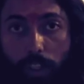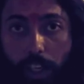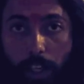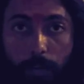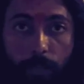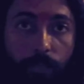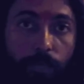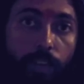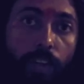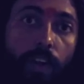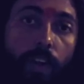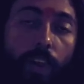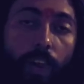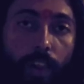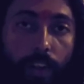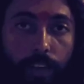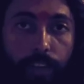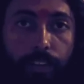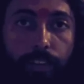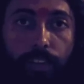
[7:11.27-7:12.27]
them,
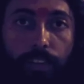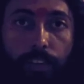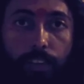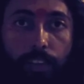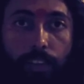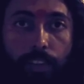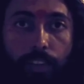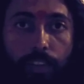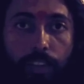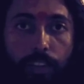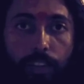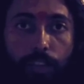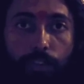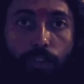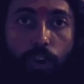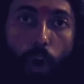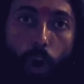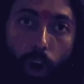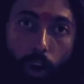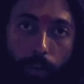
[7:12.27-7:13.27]

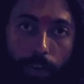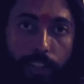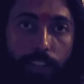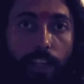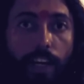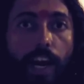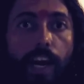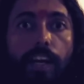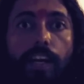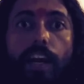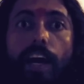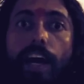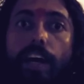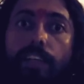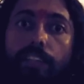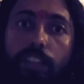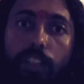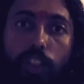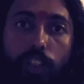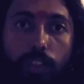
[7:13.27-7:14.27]
following the
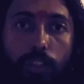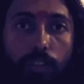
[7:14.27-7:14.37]
guidelines.